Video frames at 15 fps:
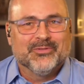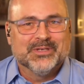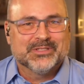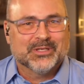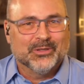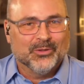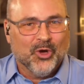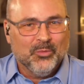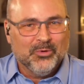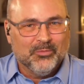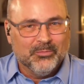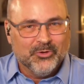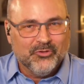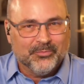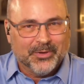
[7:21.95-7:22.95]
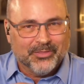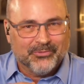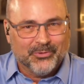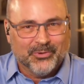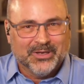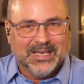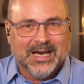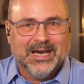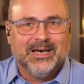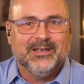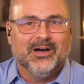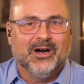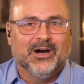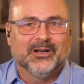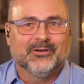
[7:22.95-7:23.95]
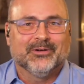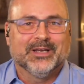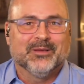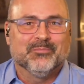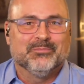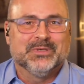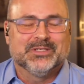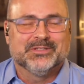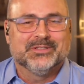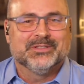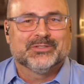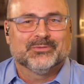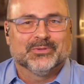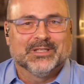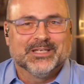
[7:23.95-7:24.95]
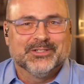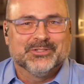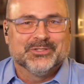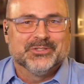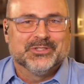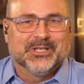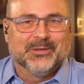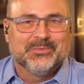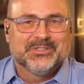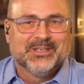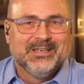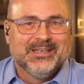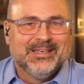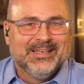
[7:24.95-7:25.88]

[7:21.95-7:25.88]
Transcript: this global movement through God-honoring business relationships.